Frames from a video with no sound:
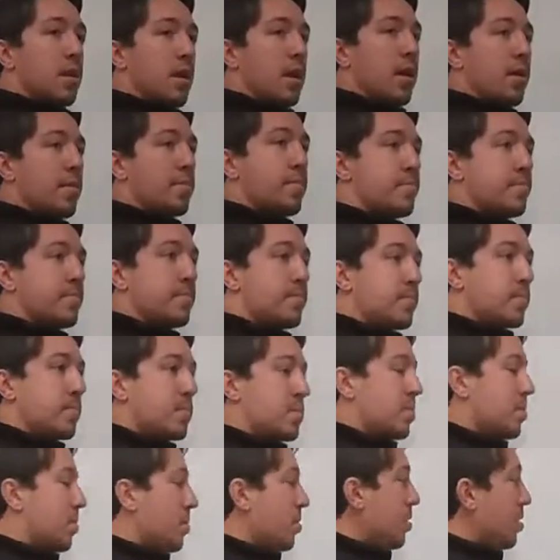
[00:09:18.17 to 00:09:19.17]
Okay?
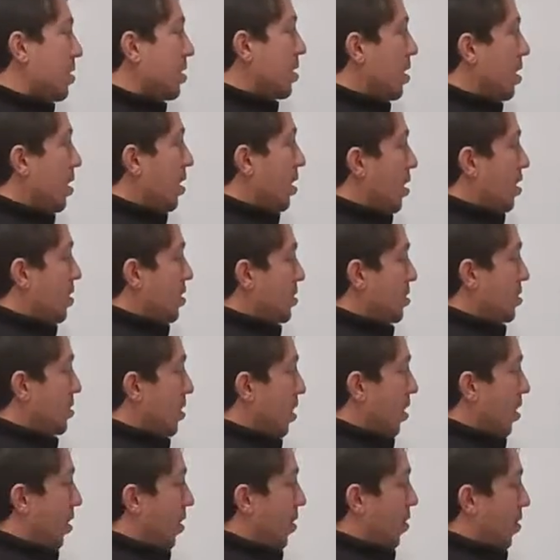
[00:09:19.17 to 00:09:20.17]

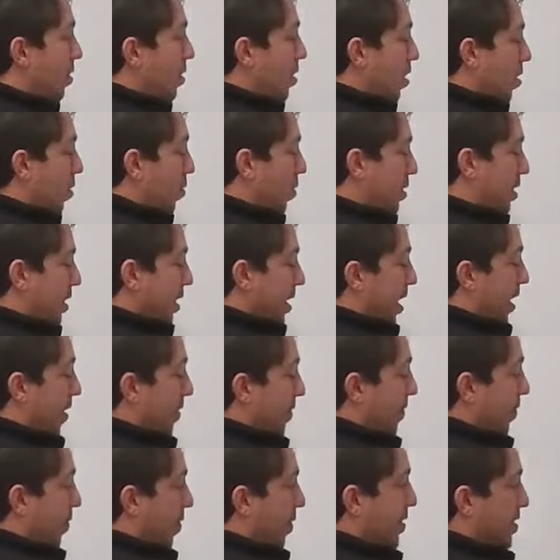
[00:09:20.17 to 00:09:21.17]
So would the
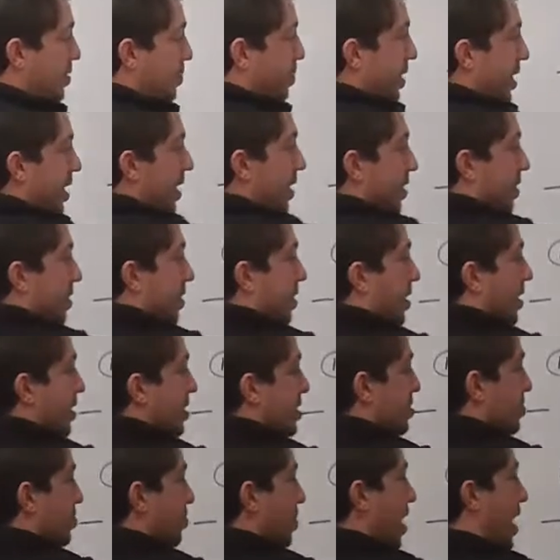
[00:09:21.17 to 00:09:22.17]
net force be
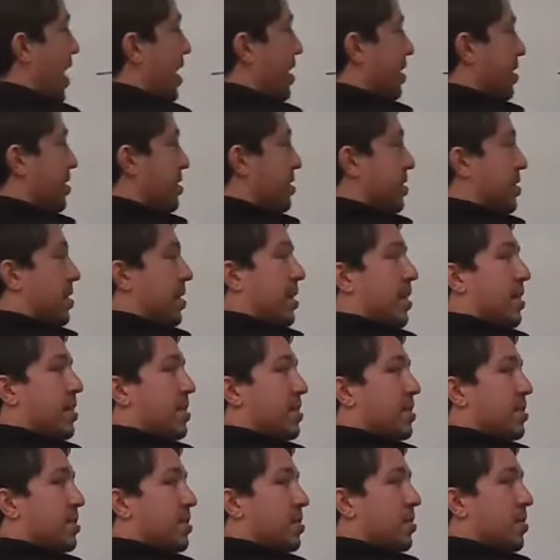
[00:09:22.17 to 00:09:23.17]
this minus
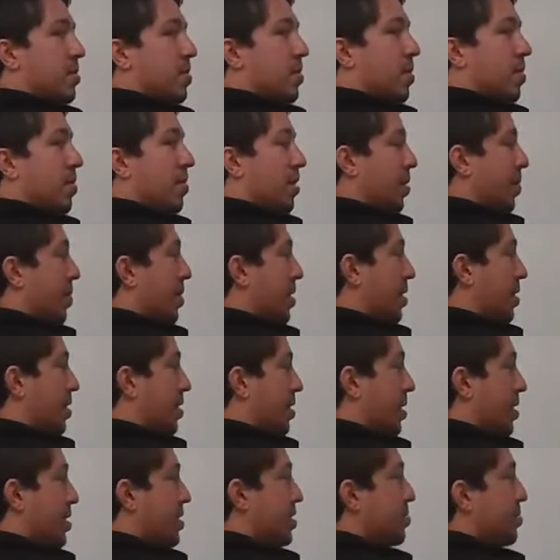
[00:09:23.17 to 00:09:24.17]
this, or would it be
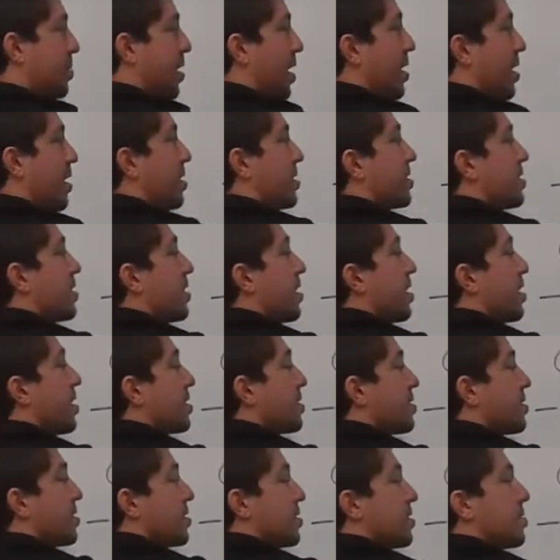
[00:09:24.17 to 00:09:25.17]
this minus
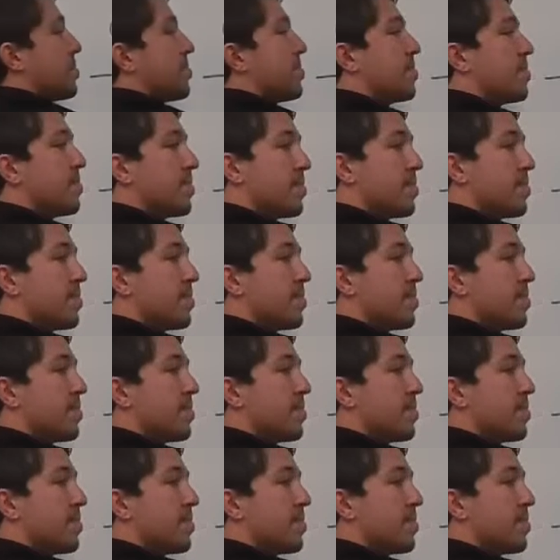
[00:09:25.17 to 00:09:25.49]
this?